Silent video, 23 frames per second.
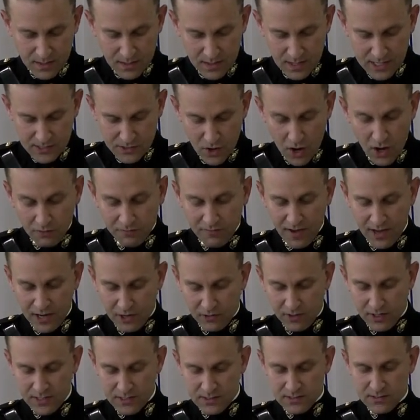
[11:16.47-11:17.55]
As all
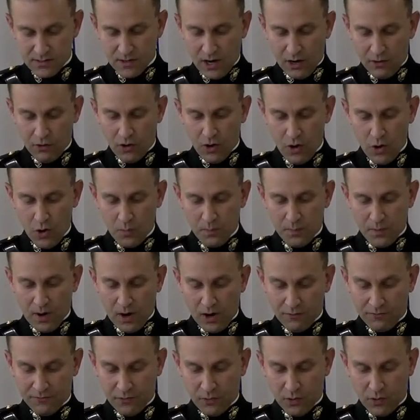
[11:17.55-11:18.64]
veterans, our hope
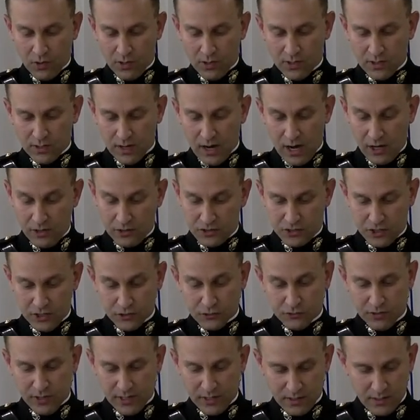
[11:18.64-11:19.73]
are for our
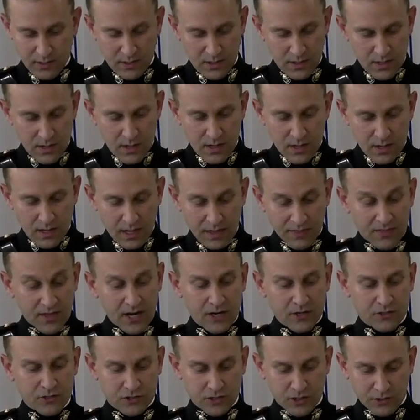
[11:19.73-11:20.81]
children and their
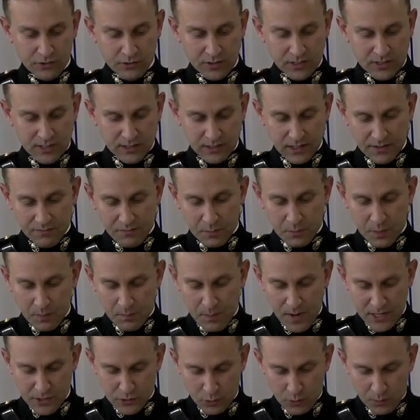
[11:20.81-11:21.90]
children to live in
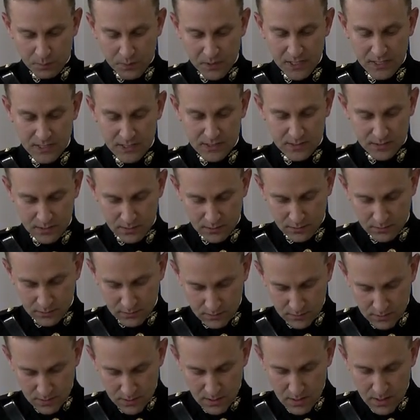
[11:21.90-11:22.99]
perpetual peace.
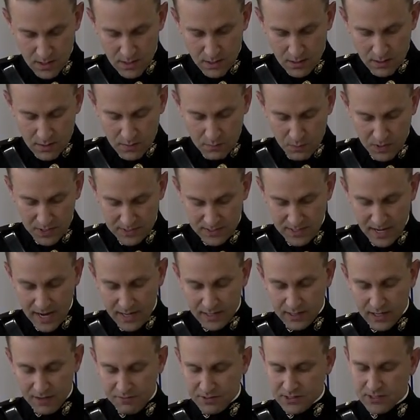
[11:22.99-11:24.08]
But as
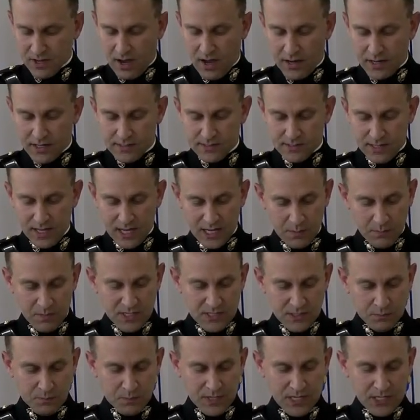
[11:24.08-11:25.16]
9/11 taught us, the enemies
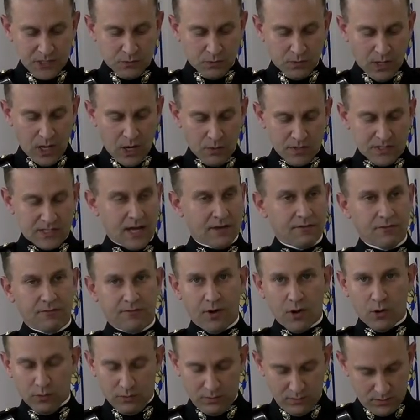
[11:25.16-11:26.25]
of peace will always have a
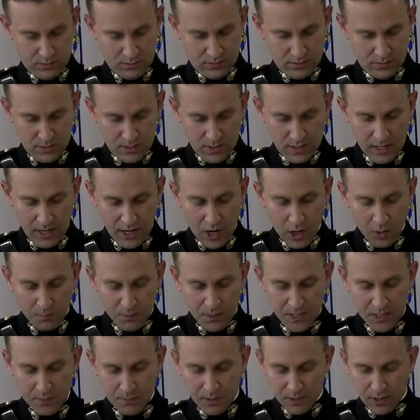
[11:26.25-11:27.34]
vote, and our
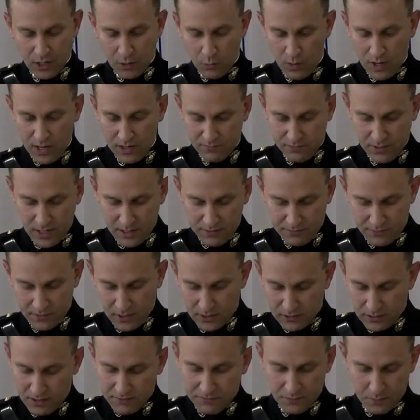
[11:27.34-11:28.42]
people, our way of life, and our
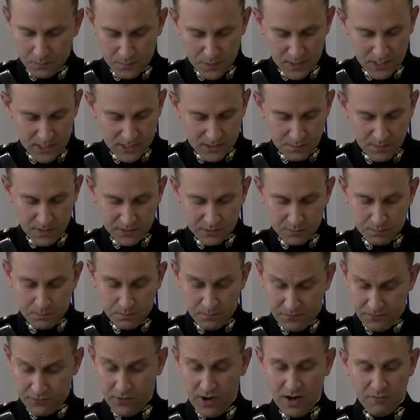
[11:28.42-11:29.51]
love for peace must
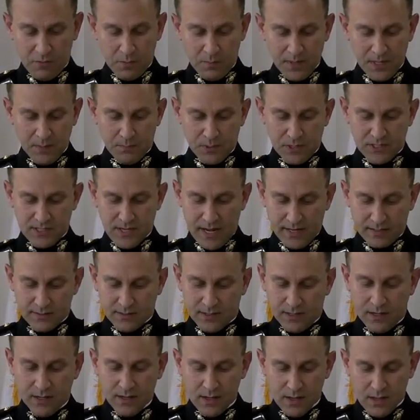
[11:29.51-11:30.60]
forever be
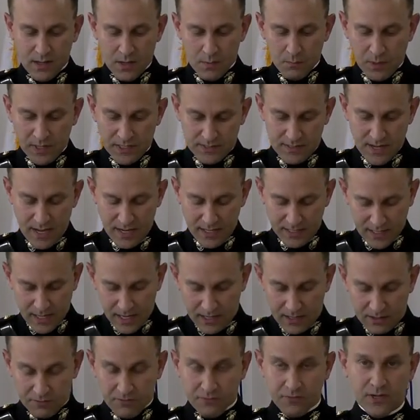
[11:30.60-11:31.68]
protected by
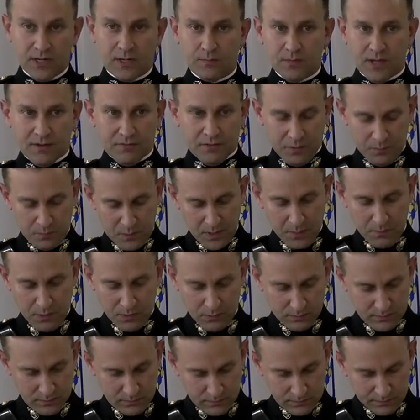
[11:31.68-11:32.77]
dedicated, freedom-loving
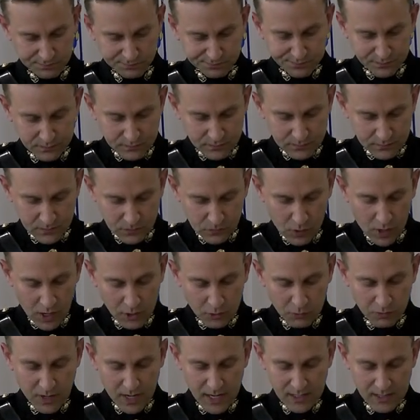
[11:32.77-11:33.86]
people.
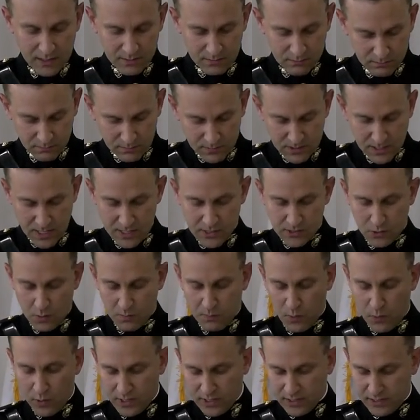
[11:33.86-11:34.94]
Ronald Reagan said so
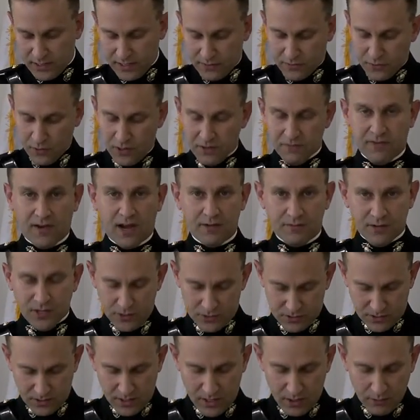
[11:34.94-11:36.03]
poignantly 35
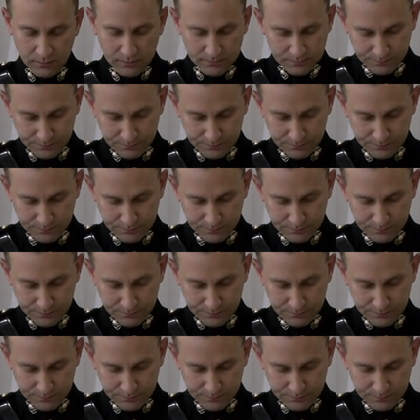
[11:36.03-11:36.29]
years ago,